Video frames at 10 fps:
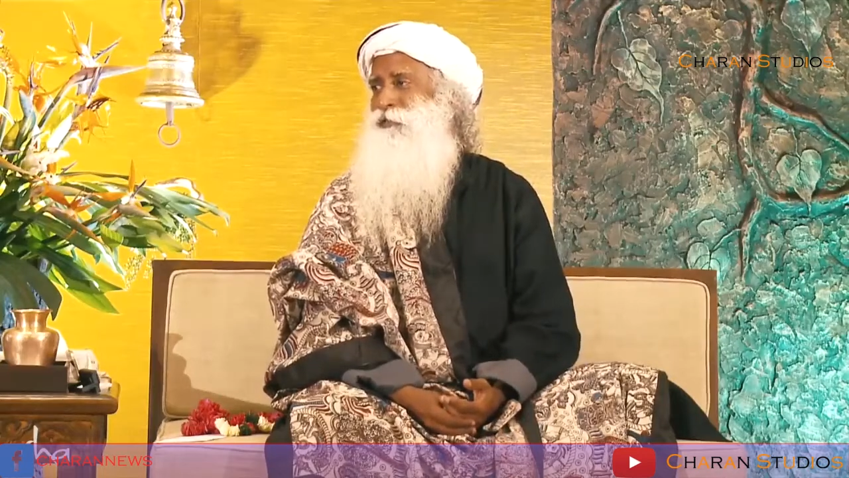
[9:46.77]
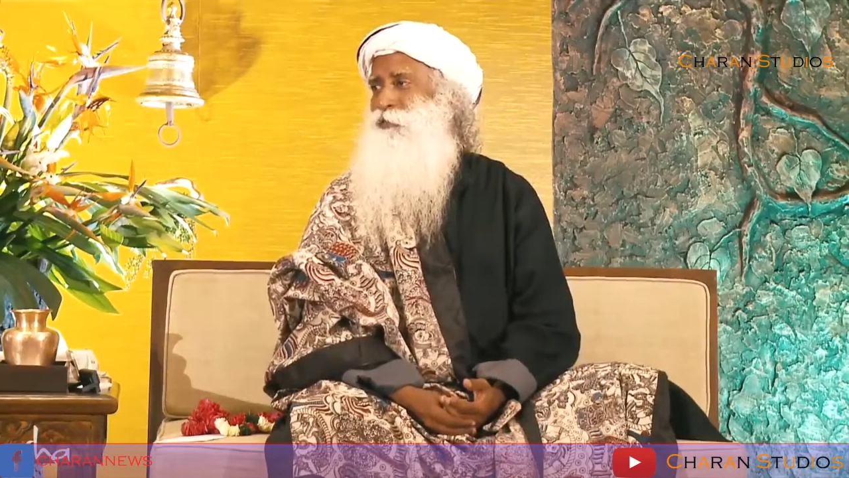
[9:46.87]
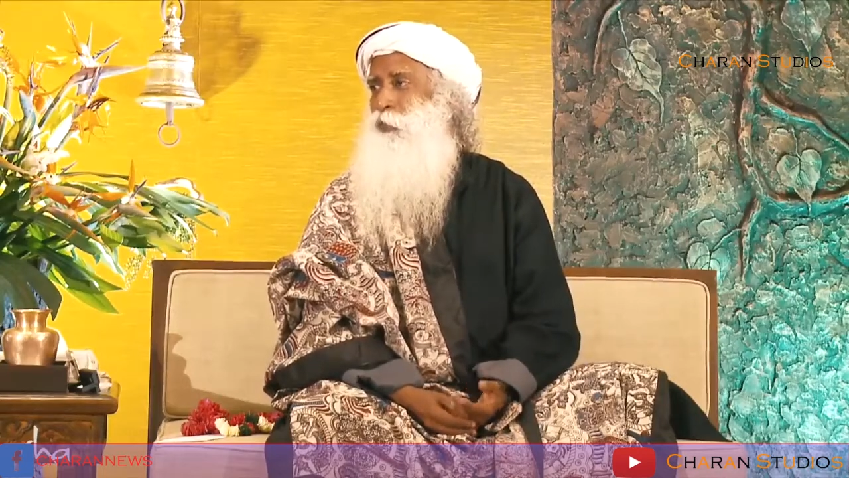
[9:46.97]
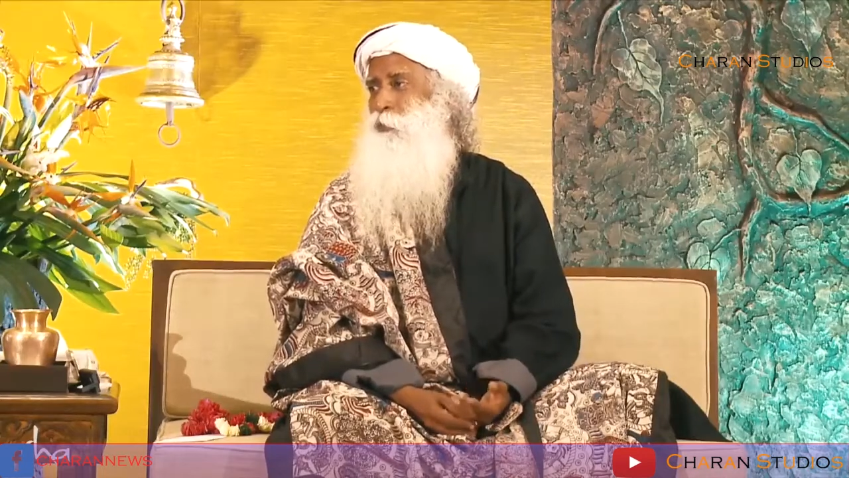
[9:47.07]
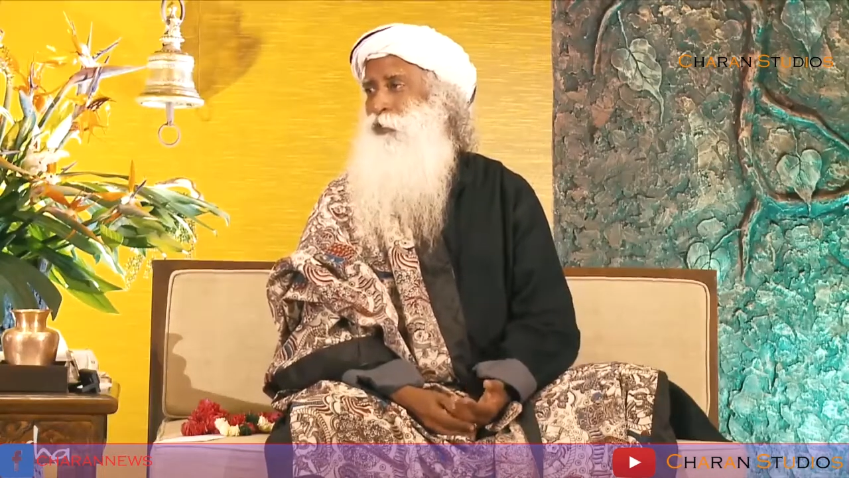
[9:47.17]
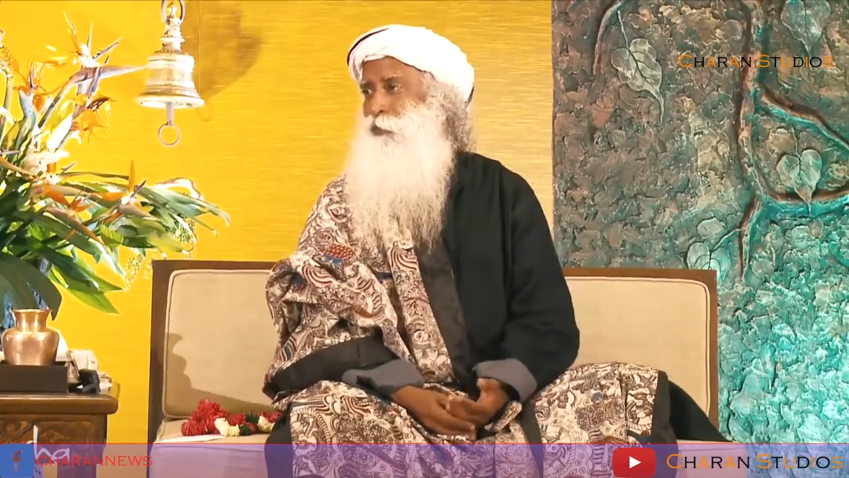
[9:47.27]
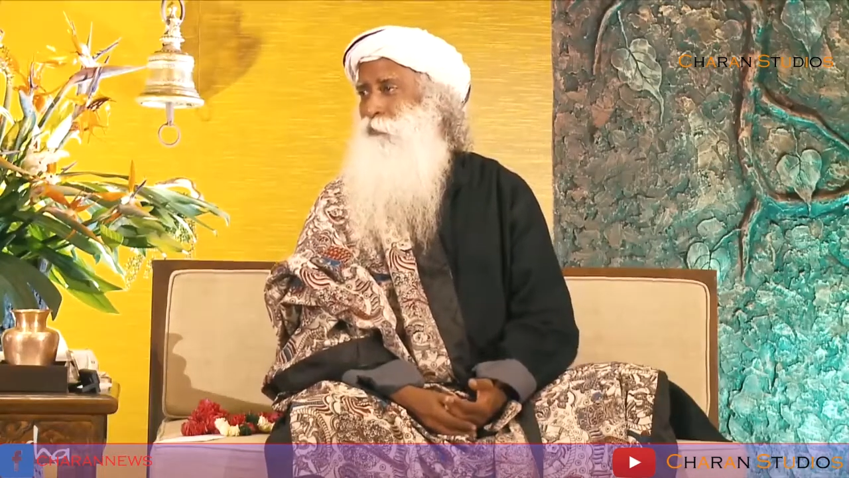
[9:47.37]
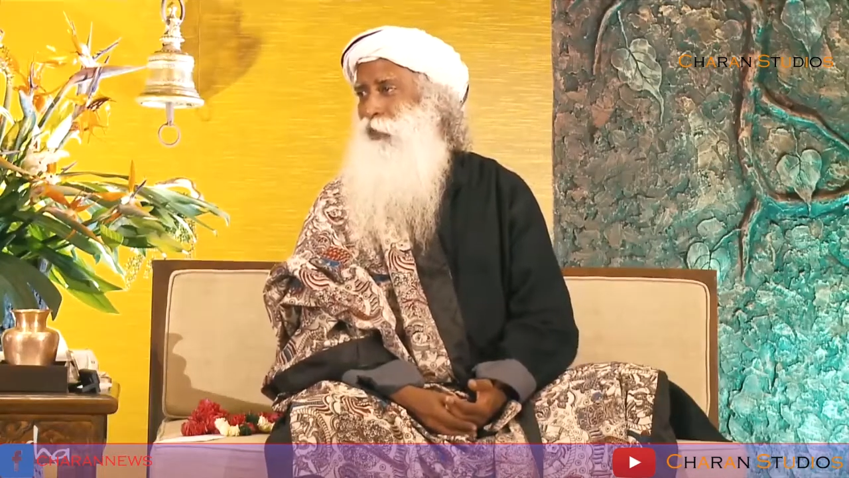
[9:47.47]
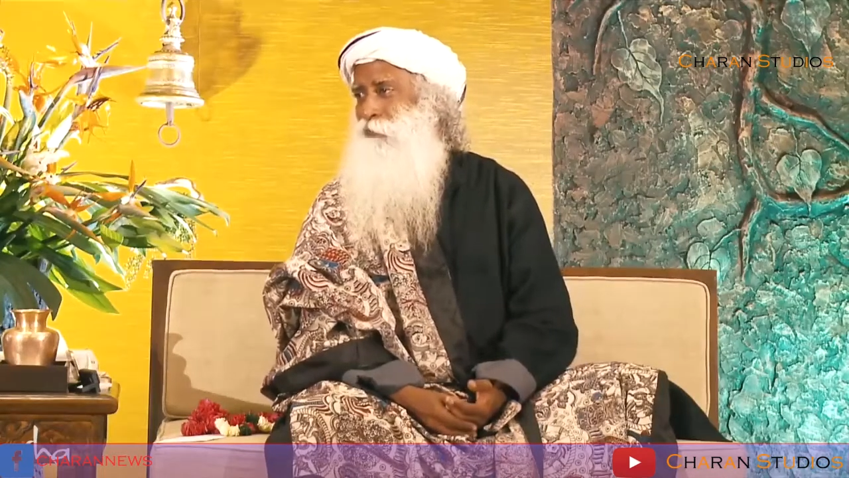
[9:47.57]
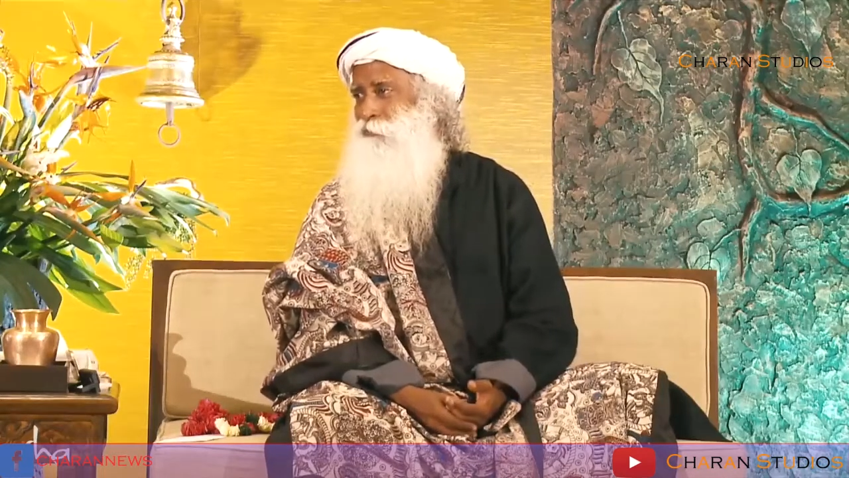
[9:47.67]
Stop eating
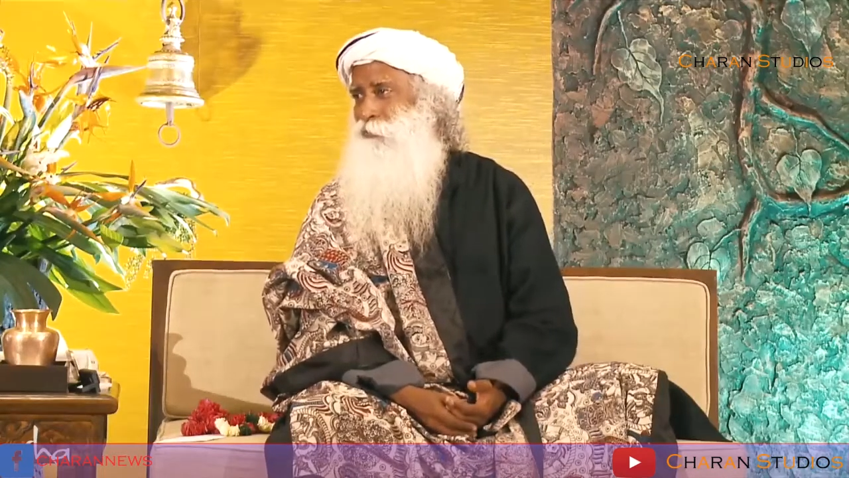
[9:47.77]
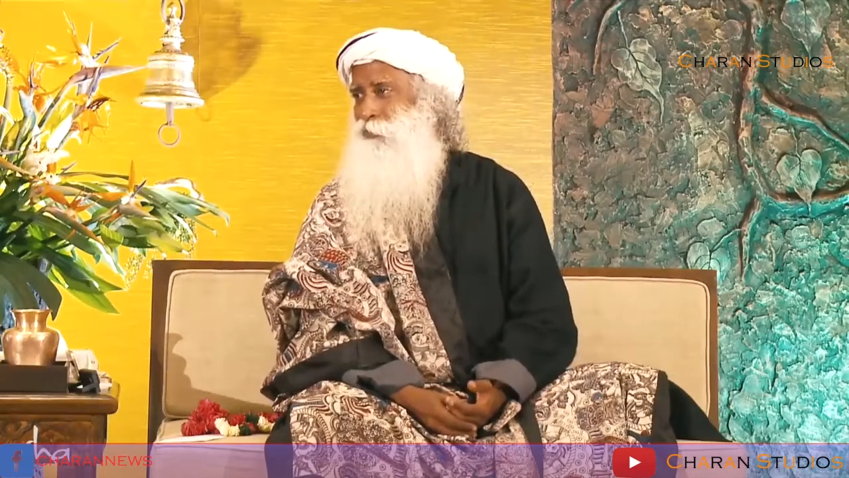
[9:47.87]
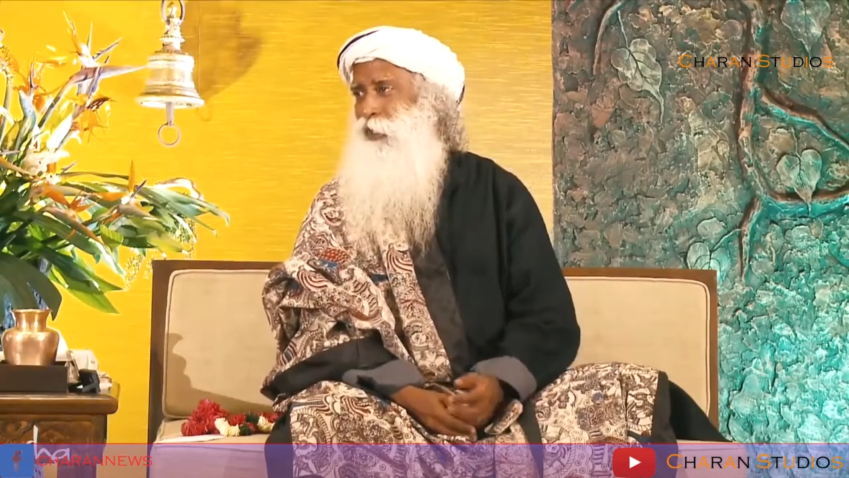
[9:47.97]
bad food,